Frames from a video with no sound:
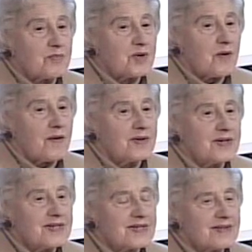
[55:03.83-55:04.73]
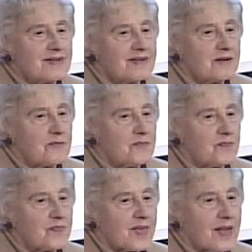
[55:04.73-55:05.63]
beyond, uh, uh,
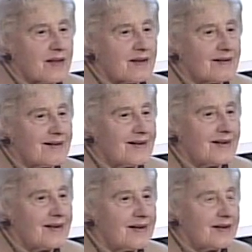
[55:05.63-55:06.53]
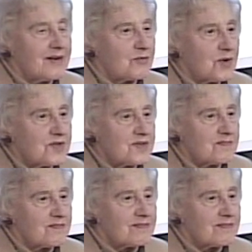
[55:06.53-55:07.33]
it, it, was a,